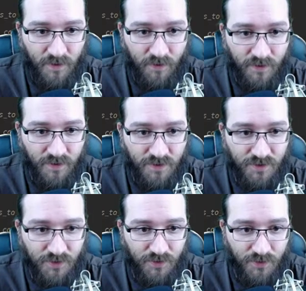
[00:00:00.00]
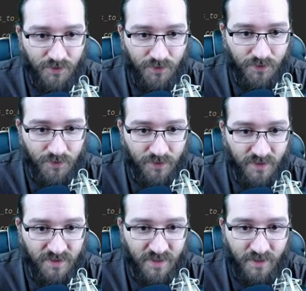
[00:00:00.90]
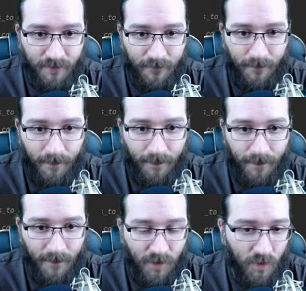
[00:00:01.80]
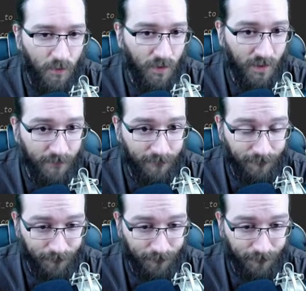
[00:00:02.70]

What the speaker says: going to this guy here. We're gonna.